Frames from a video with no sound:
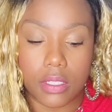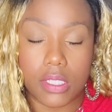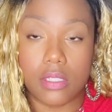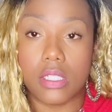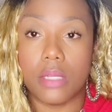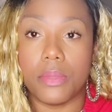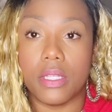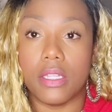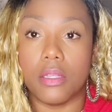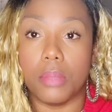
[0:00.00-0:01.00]
This is something
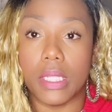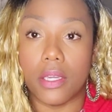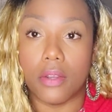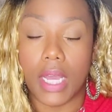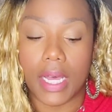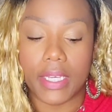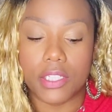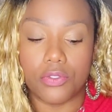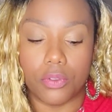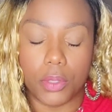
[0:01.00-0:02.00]
that the player
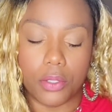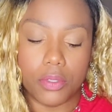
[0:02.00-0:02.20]
hides from you.